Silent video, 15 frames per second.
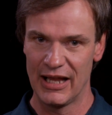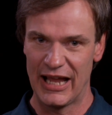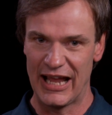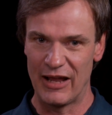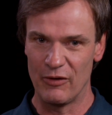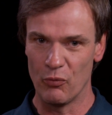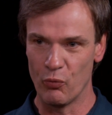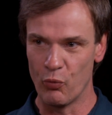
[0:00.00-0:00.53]

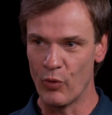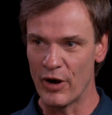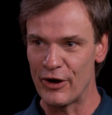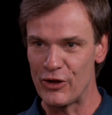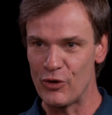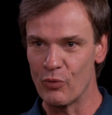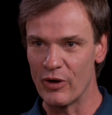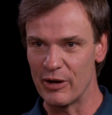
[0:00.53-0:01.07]
And where
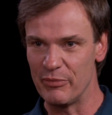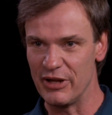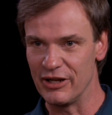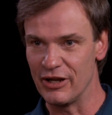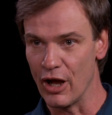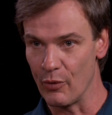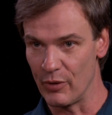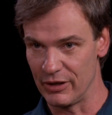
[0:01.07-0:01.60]
do you want to be
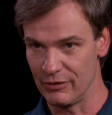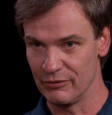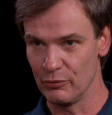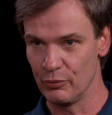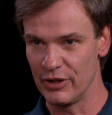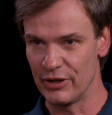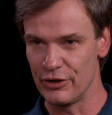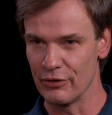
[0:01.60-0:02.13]
going
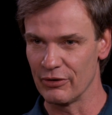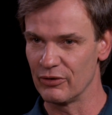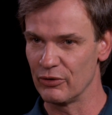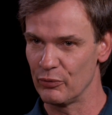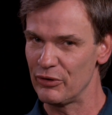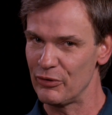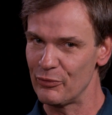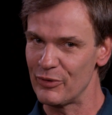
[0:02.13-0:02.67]
with your,
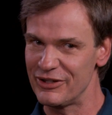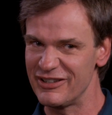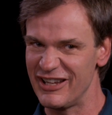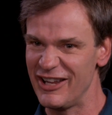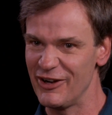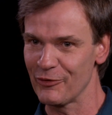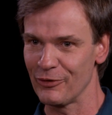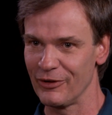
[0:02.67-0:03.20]
what's
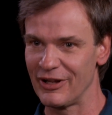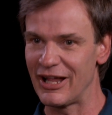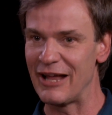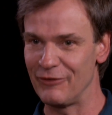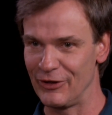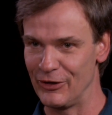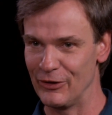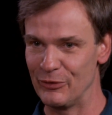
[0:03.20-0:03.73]
integral
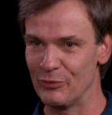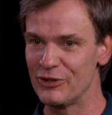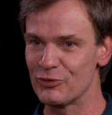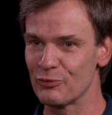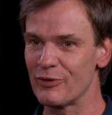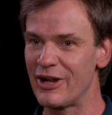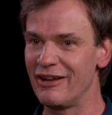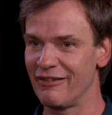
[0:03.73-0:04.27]
livelihood? What's
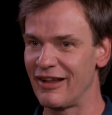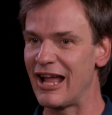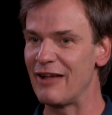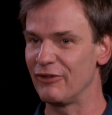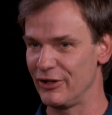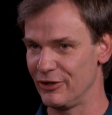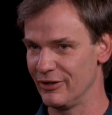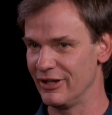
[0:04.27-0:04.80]
right
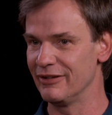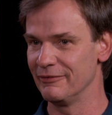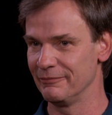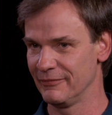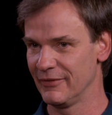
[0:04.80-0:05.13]
livelihood?